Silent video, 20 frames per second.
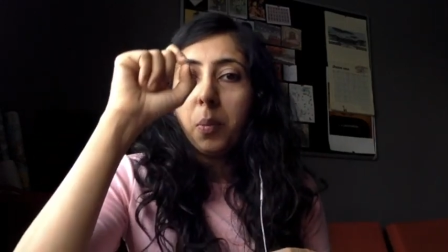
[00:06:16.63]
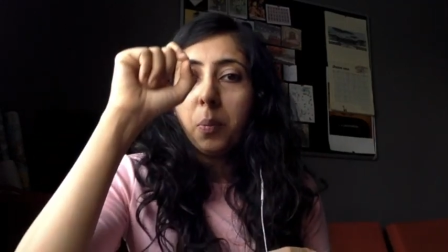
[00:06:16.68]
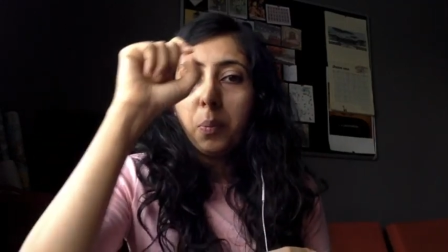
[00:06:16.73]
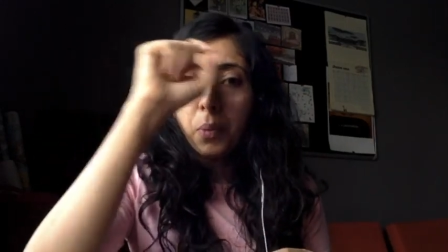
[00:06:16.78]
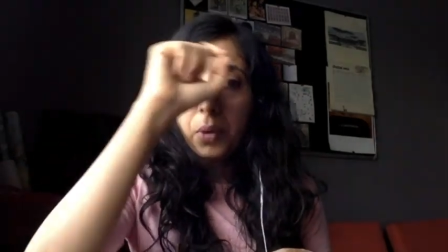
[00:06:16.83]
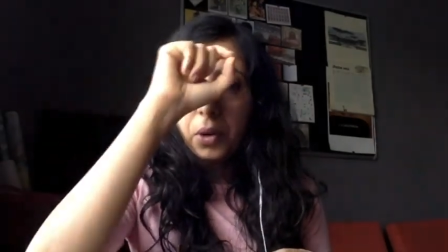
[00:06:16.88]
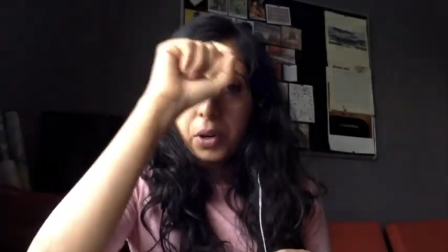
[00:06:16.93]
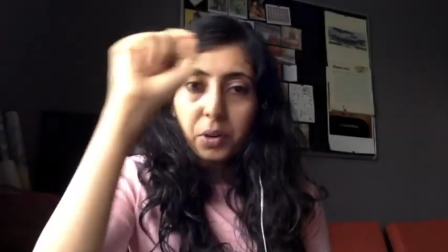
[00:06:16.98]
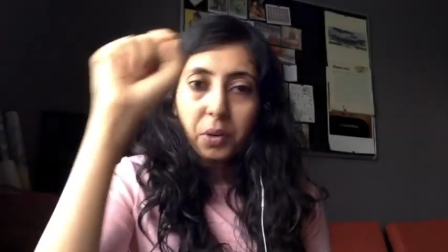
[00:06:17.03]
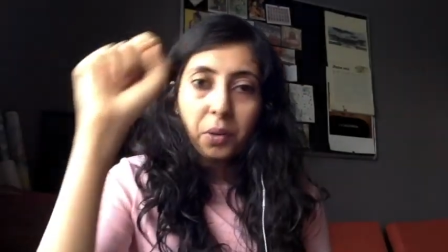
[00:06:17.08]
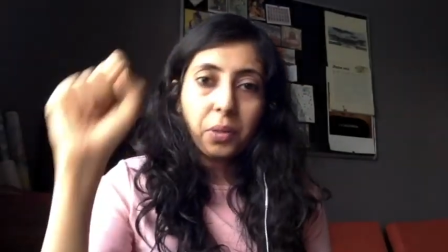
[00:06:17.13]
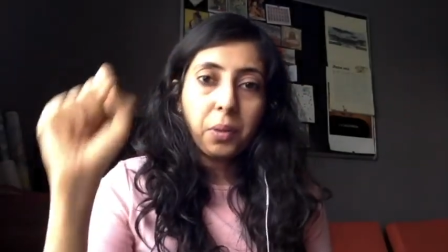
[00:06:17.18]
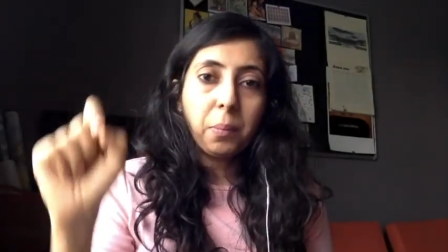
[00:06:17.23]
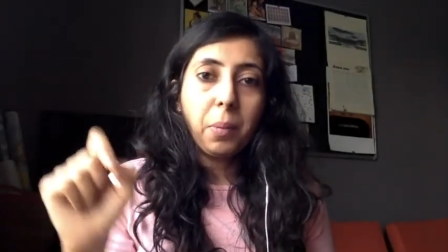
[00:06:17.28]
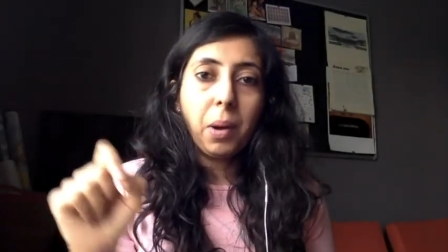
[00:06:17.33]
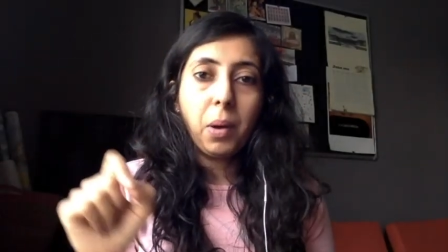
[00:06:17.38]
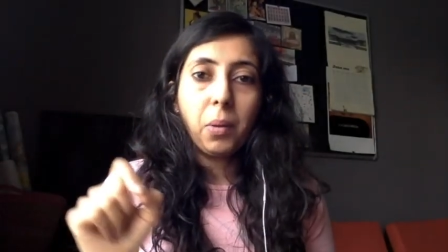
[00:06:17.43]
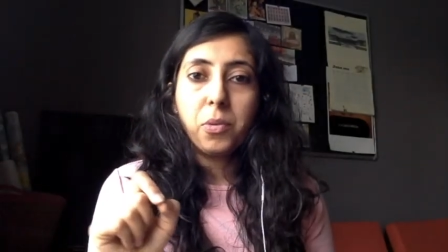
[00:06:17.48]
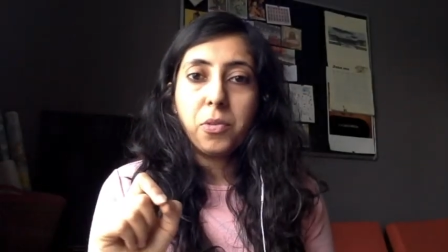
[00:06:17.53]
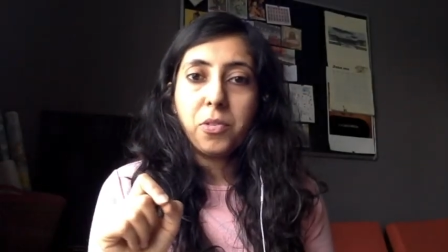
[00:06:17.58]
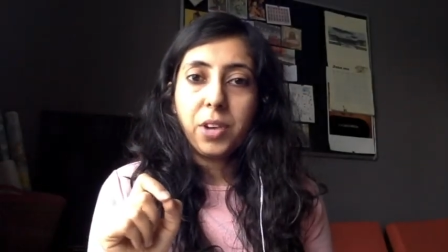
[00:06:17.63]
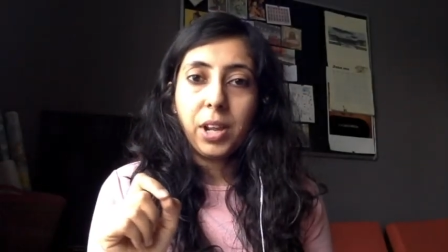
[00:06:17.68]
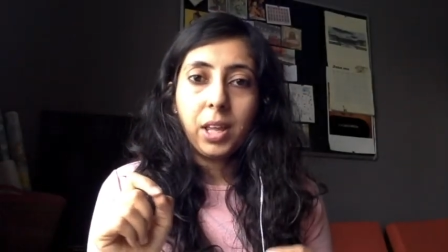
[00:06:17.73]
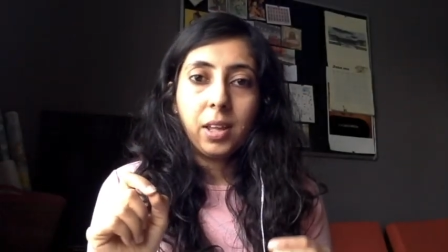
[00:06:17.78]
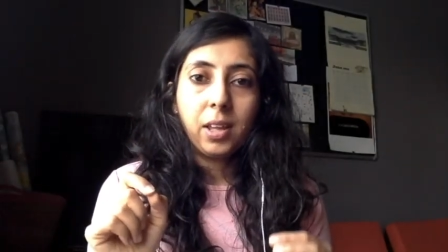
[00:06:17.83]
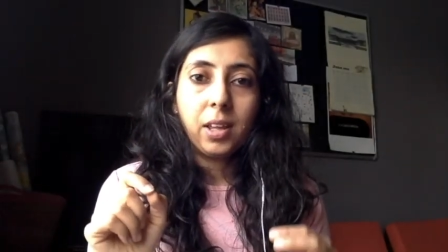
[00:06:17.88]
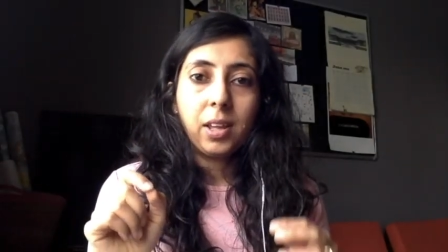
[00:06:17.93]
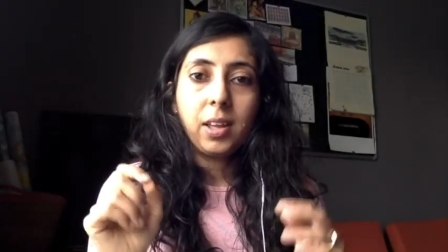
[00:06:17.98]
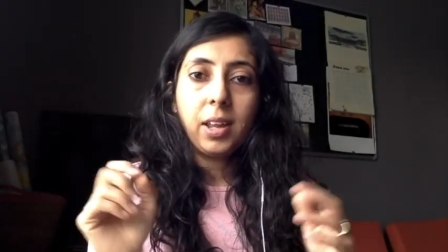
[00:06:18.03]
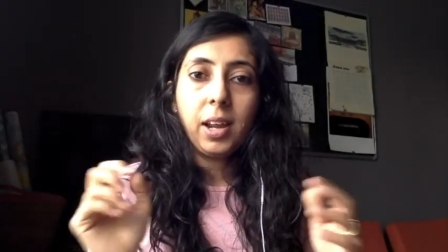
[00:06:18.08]
put it on the boundary,
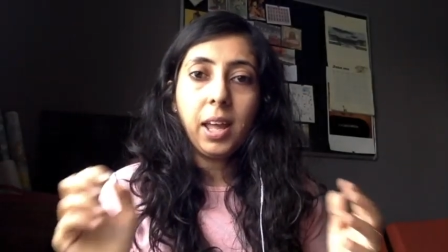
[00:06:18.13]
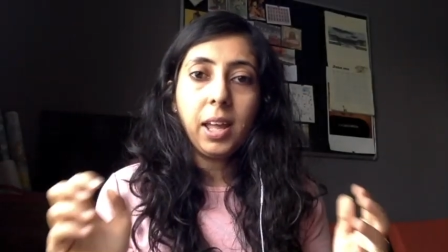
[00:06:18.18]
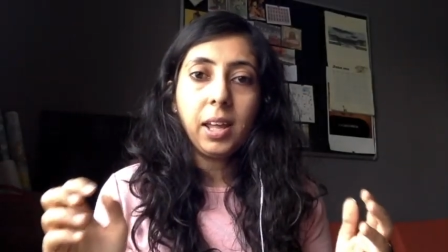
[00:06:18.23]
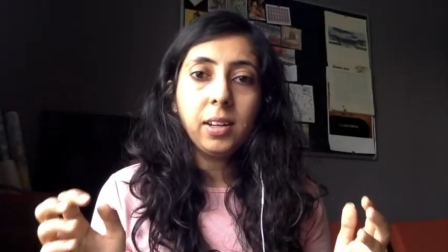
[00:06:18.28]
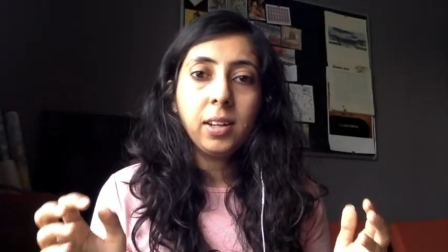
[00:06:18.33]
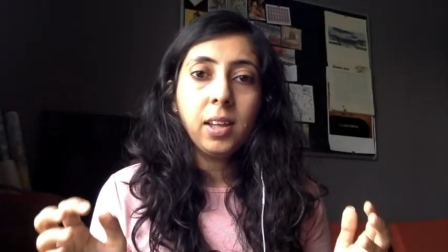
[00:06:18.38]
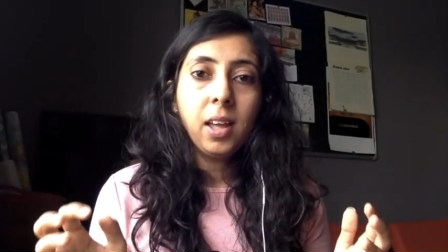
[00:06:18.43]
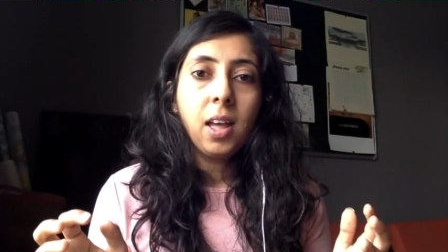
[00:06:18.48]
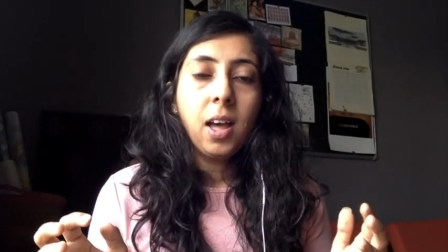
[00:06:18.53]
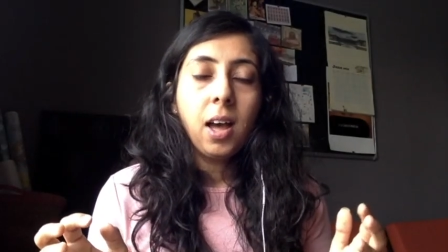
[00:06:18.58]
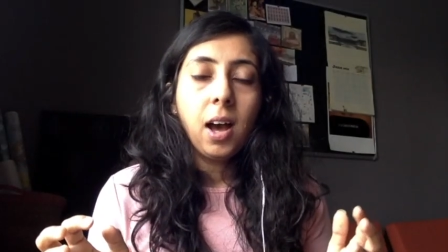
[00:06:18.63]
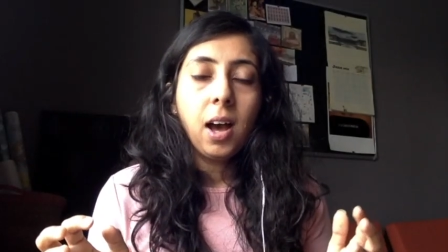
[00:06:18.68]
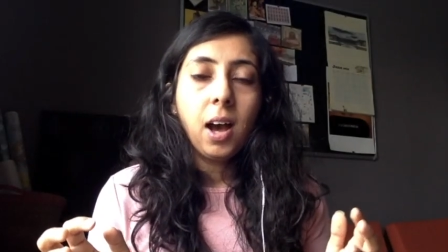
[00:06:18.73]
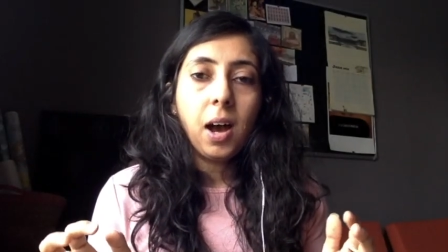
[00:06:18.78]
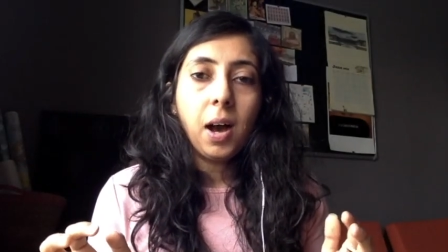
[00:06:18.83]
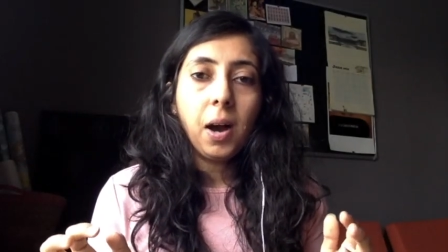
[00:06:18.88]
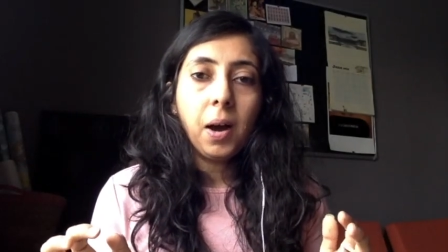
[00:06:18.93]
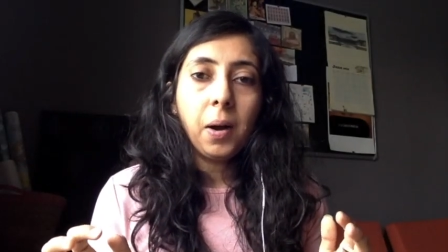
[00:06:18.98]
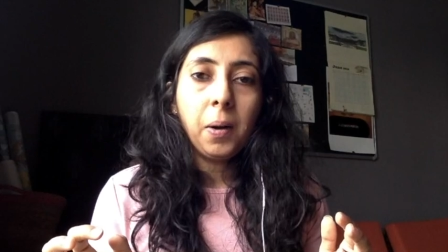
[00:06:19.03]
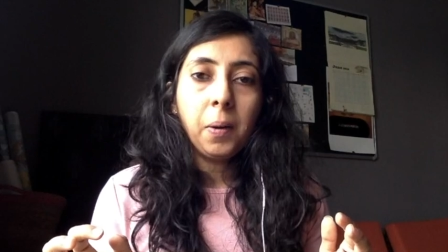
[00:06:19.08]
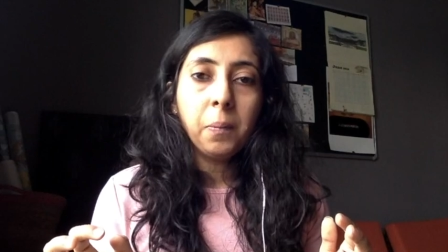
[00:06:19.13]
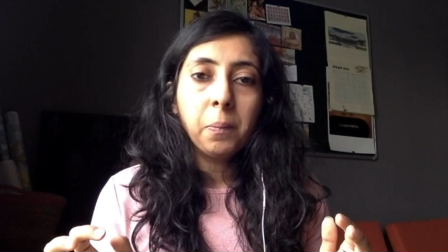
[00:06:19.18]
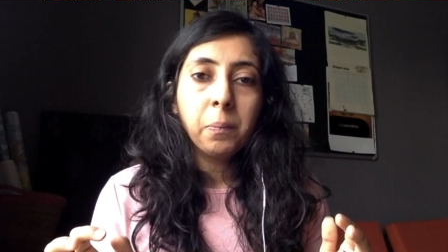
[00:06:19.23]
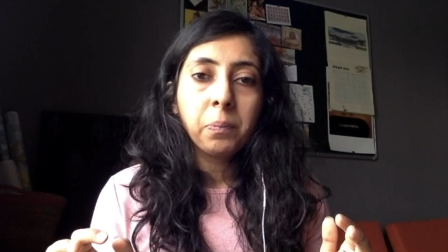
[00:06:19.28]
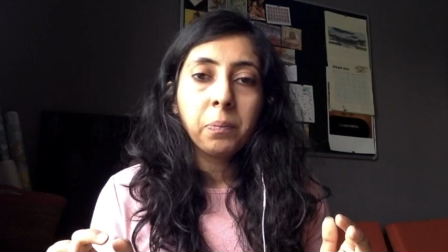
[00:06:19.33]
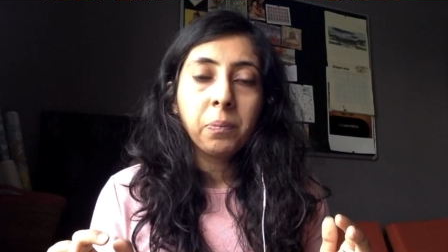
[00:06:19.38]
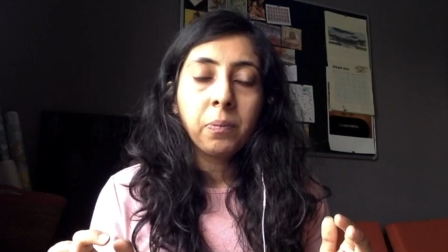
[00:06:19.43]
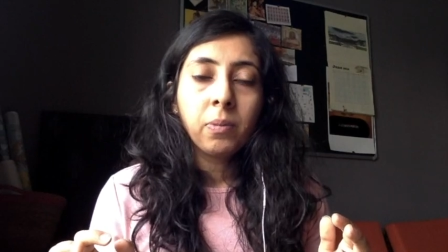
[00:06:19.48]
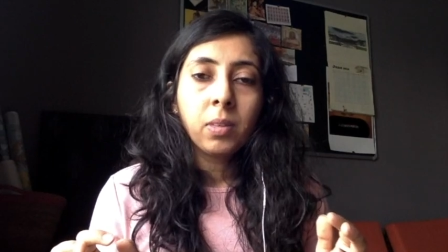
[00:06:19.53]
right? Um,